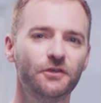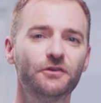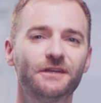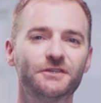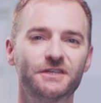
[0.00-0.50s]

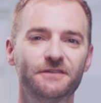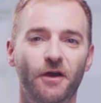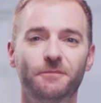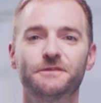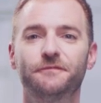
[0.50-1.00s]
You can
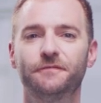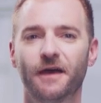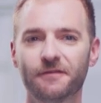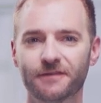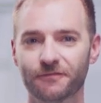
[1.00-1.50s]
achieve up to
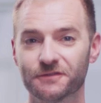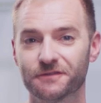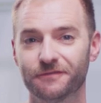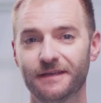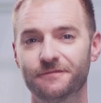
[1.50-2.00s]
five levels
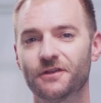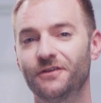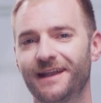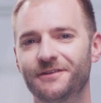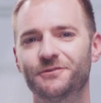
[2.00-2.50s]
of lift
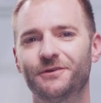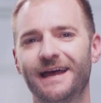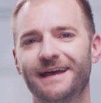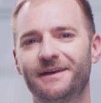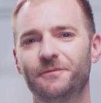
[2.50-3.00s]
on natural
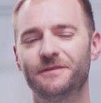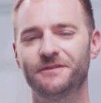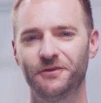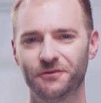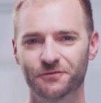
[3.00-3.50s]
hair
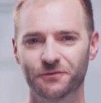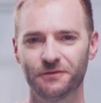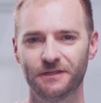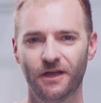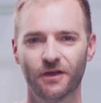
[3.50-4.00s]
with
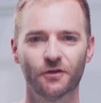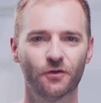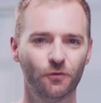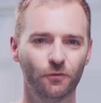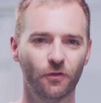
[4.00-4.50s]
neutral,
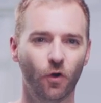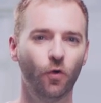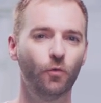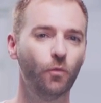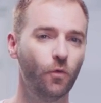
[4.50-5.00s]
cool
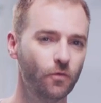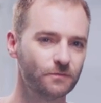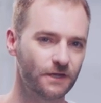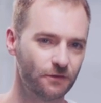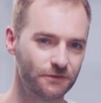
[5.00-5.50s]
or
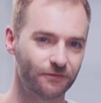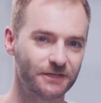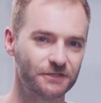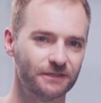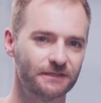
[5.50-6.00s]
warm tone
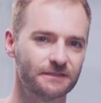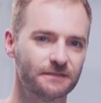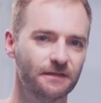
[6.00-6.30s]
directions.